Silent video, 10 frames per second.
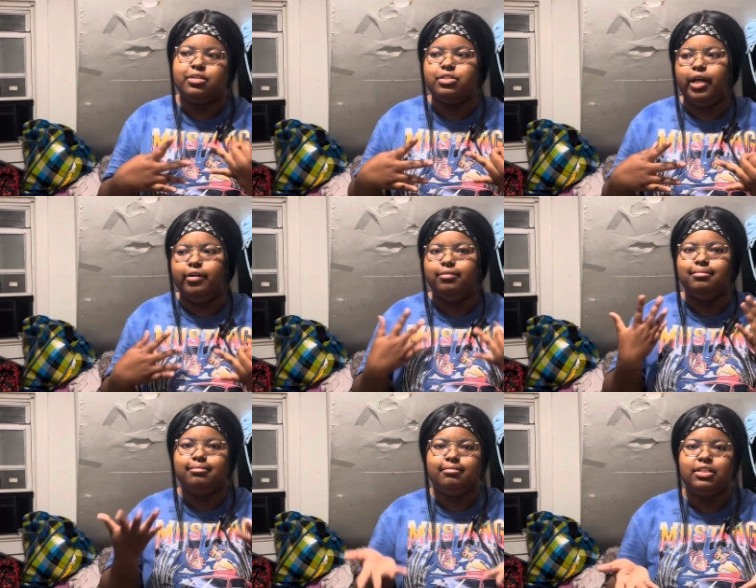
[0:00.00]
So
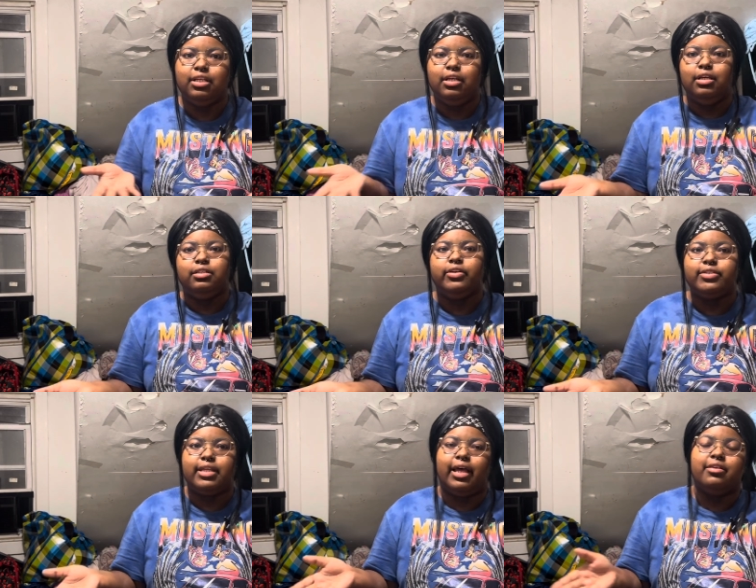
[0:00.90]
there's
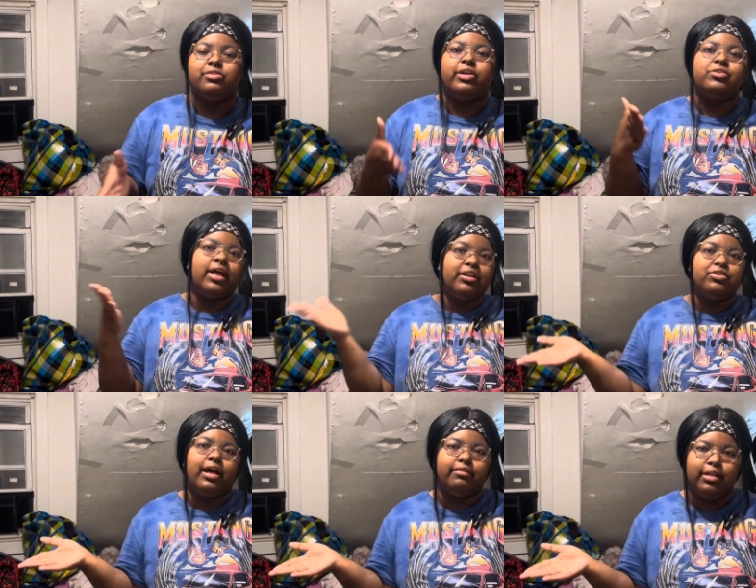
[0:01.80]
that. So I try to
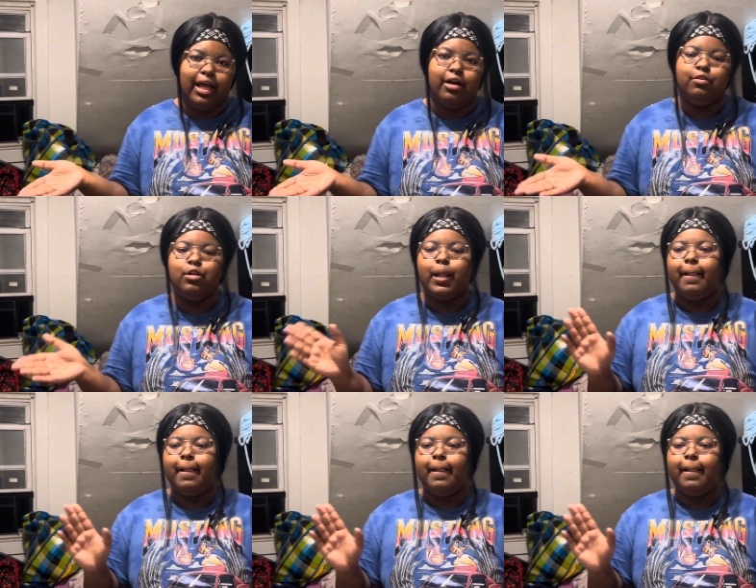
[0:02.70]
travel out.